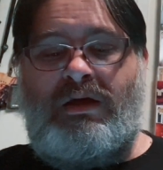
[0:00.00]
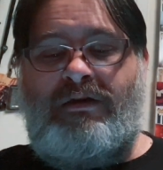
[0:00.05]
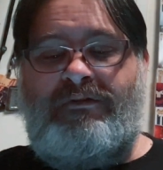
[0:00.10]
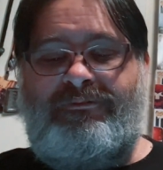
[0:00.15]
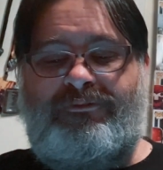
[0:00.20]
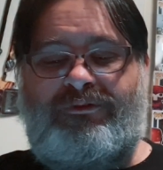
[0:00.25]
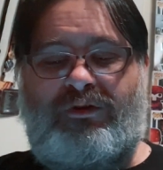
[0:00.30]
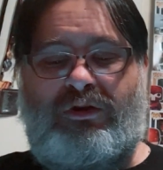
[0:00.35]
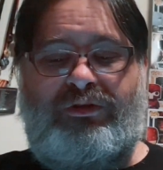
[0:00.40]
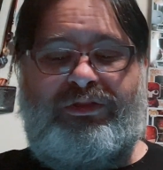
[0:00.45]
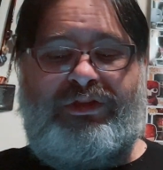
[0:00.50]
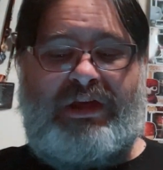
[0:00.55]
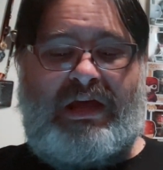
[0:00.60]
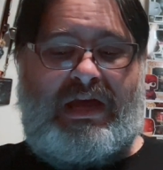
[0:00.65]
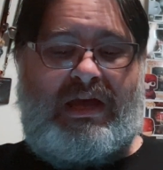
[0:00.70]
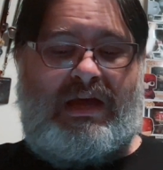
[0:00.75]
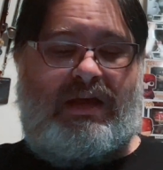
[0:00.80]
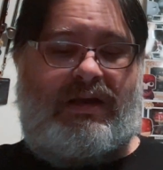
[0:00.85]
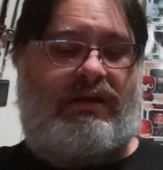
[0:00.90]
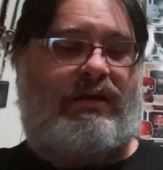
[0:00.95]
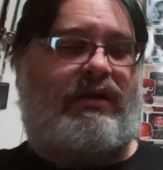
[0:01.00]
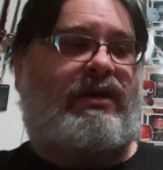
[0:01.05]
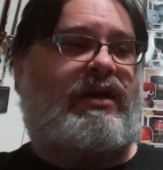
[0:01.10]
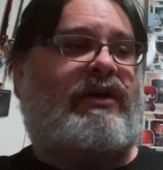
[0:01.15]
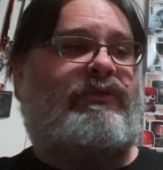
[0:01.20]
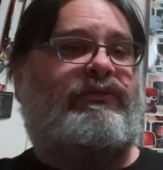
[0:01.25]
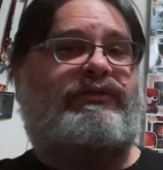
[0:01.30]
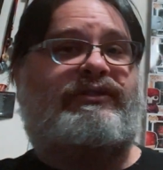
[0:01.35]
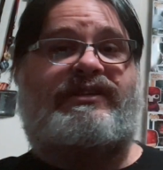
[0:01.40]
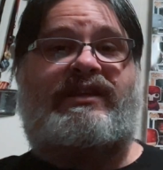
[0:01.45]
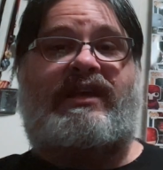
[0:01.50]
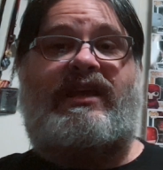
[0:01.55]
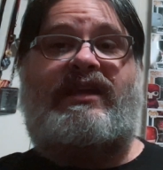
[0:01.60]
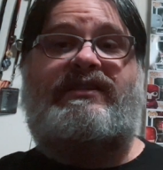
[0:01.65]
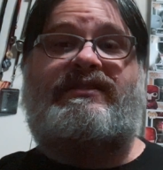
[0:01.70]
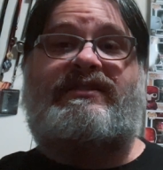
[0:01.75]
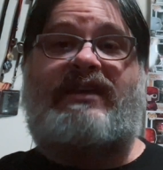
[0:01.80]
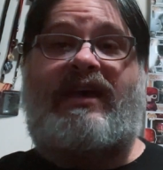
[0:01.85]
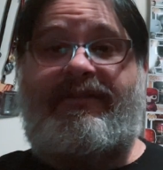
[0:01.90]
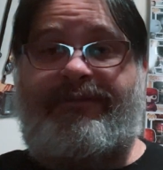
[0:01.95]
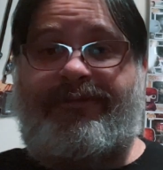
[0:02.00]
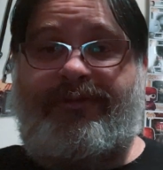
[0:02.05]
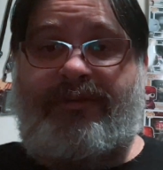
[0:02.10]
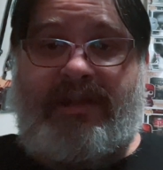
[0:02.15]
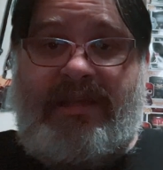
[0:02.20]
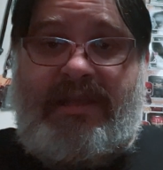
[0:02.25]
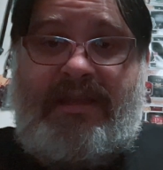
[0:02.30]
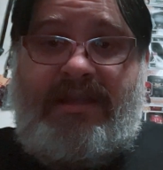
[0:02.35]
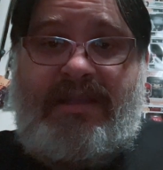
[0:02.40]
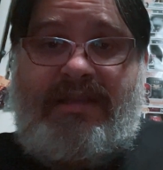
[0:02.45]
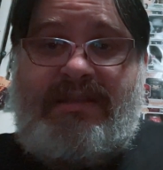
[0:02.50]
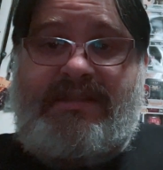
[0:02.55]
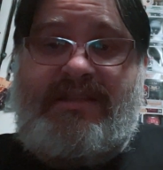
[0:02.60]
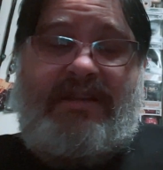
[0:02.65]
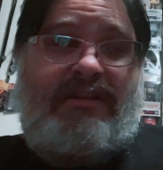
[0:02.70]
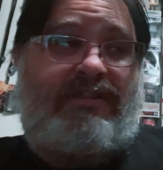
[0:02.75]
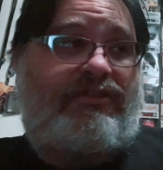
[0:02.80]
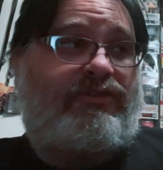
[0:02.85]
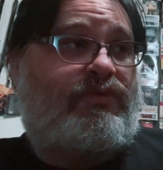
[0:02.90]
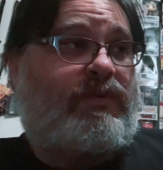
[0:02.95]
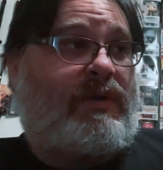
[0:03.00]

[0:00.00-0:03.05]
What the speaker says: for that, I would say definitely listen to this